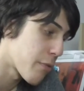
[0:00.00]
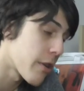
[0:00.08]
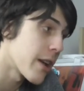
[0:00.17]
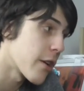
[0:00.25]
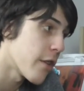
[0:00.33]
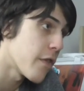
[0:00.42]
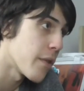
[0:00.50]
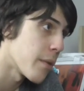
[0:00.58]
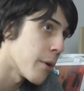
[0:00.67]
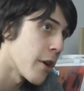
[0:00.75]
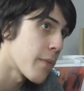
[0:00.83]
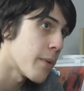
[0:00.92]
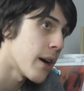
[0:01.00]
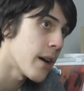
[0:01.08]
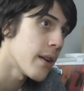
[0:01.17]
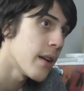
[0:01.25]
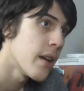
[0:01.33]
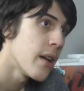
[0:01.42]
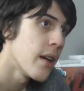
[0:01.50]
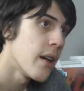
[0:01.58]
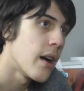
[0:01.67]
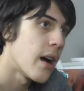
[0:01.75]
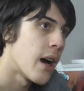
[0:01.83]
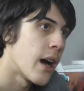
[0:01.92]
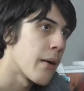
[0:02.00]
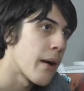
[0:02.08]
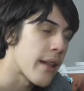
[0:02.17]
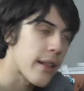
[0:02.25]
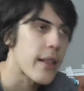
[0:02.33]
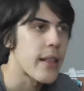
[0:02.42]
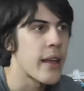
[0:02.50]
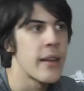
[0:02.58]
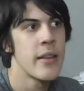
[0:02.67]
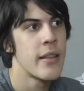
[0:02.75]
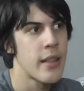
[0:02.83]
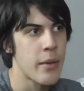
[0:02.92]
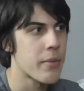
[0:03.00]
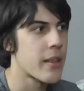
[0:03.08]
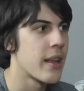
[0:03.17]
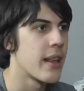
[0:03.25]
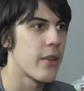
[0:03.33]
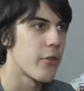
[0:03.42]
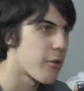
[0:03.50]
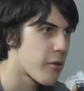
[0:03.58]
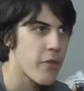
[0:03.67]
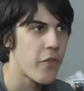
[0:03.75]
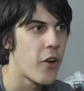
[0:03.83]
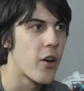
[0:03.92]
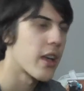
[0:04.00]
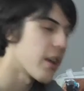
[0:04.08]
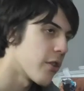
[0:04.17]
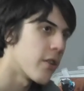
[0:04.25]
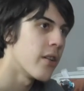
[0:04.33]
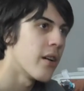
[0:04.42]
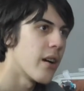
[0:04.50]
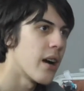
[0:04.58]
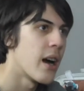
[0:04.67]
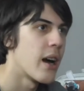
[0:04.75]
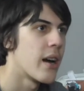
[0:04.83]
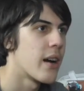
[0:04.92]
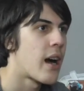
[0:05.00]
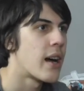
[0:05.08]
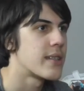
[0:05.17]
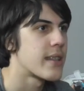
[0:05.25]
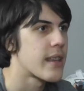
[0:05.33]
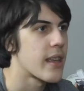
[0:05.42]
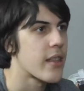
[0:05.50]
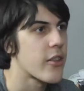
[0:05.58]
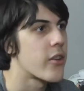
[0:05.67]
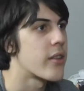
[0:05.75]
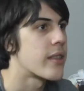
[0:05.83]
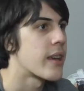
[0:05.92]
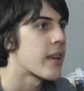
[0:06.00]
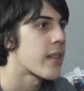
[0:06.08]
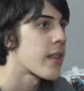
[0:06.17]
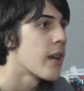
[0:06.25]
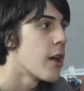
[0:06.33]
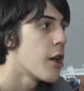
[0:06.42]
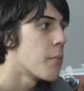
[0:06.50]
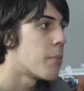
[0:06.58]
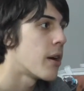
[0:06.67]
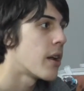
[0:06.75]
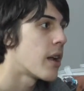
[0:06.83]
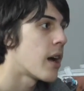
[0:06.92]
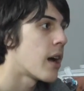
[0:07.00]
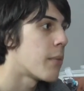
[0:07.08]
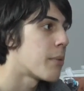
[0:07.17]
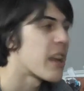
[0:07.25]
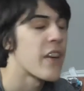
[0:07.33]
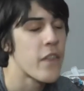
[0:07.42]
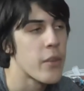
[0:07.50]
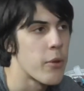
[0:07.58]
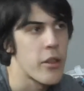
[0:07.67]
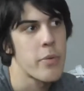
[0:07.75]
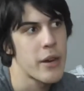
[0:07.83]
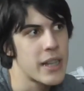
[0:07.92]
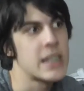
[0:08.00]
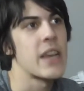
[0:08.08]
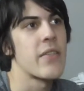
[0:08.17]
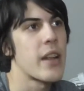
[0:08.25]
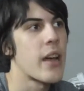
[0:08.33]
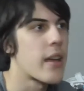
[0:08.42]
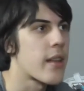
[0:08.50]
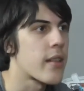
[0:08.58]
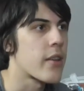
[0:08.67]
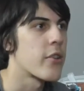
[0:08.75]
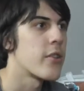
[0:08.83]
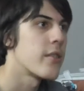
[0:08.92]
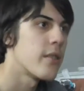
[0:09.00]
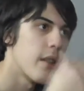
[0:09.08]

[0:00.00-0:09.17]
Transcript: pretty good for the most part. As I said, some scenes it was foggy or hard to see certain things. But yeah, for the most part, David Ayer is a good...